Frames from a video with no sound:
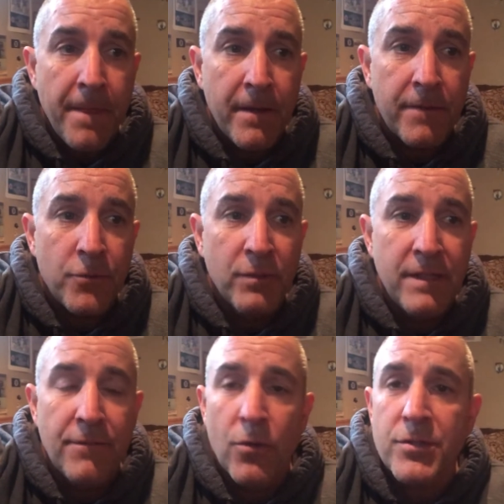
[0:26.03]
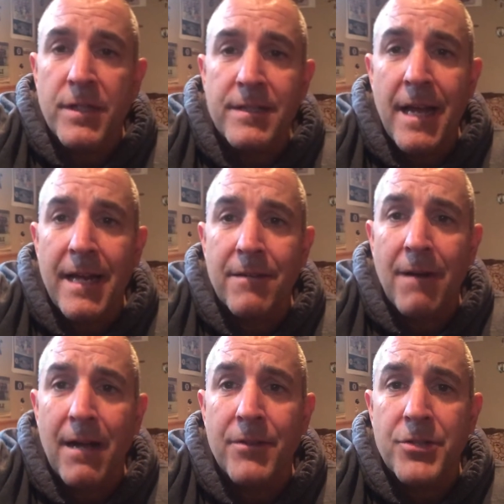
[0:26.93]
if you leave those things hanging
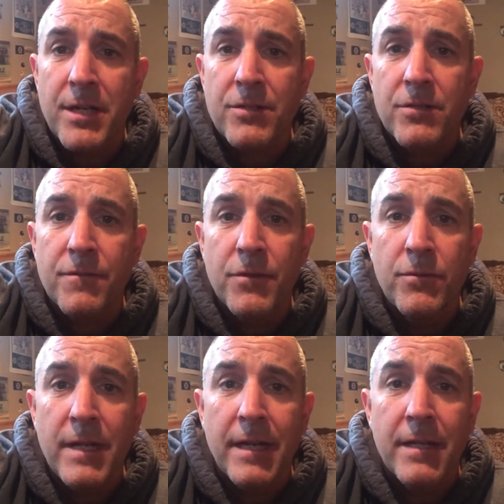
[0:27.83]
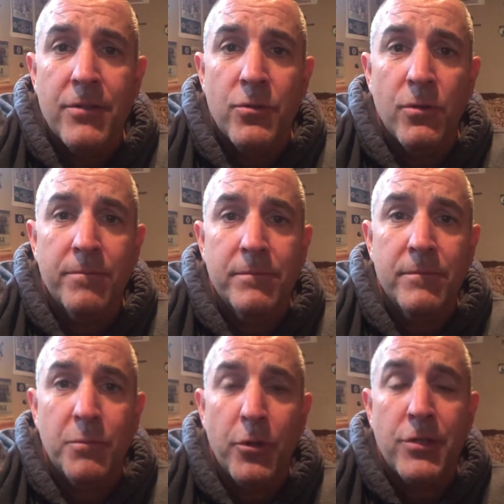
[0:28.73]
around, the chances of you digging into them
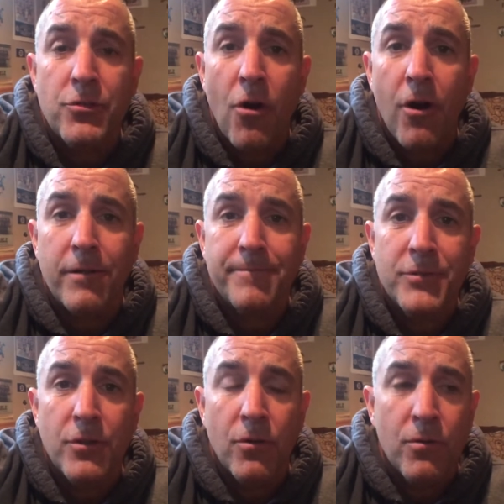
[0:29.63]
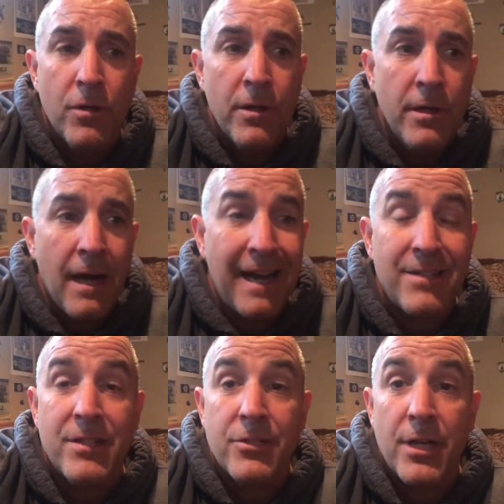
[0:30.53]
are pretty strong. So I
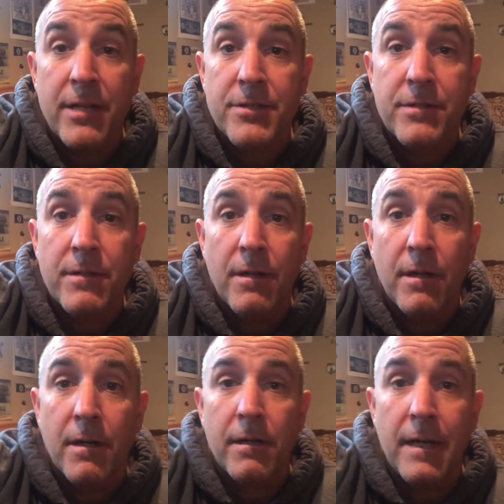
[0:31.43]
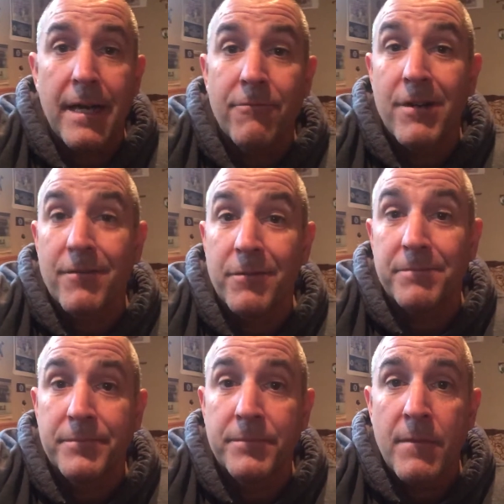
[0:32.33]
suggest getting rid of
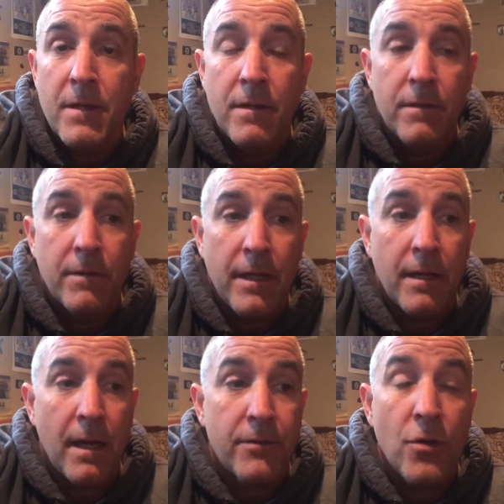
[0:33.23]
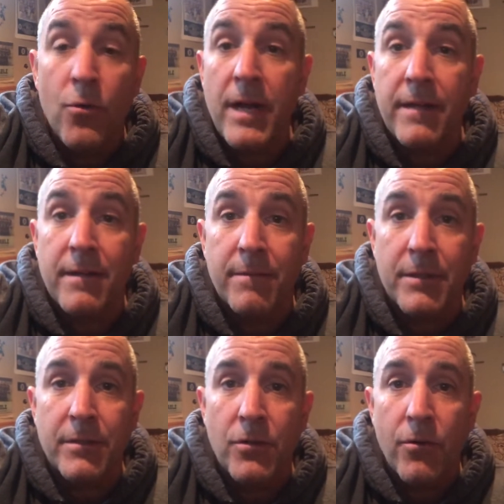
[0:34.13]
them. You can donate them. You
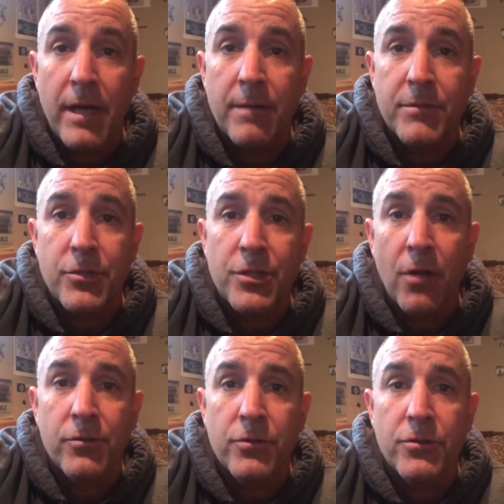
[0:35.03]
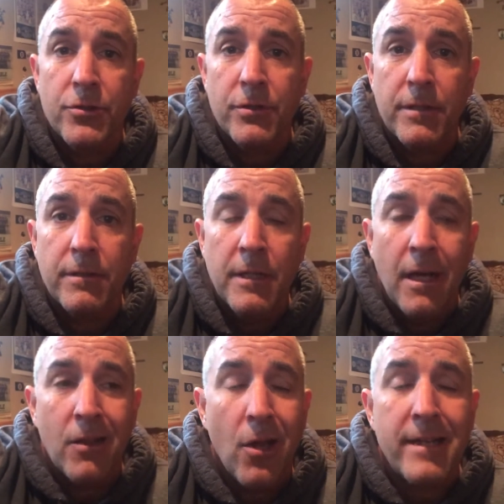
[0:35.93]
can donate them to shelters. You can.
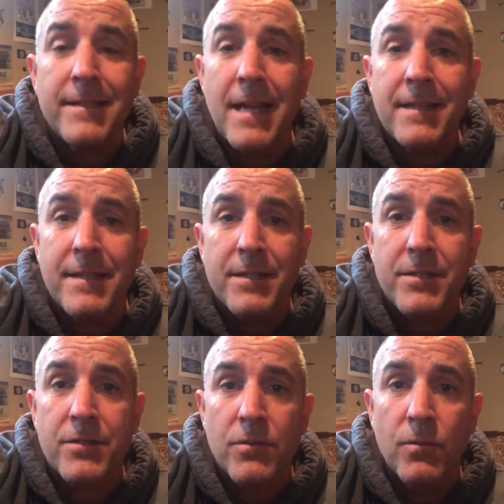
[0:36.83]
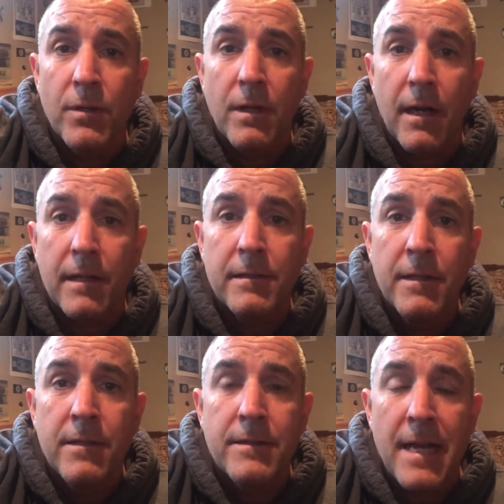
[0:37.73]
A lot of dentists will
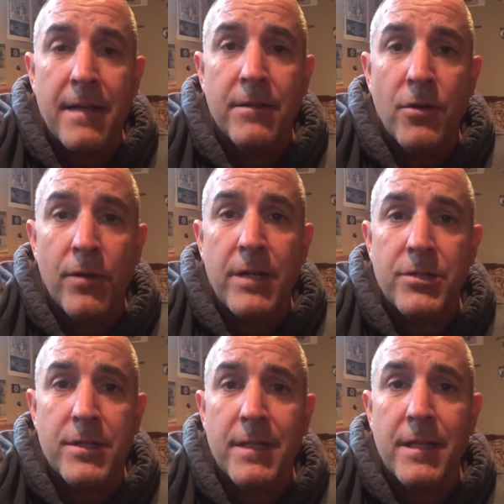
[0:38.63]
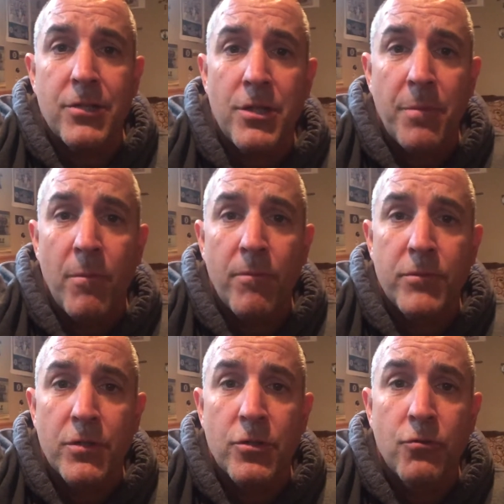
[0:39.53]
take the donations and then they ship them
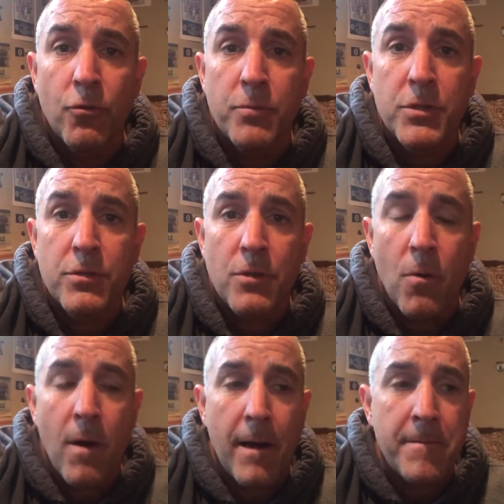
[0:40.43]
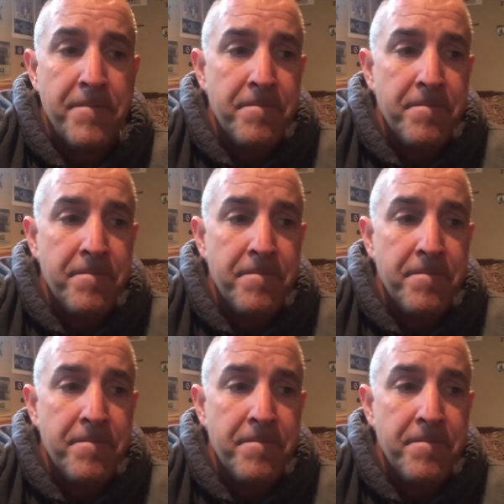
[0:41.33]
to the troops. So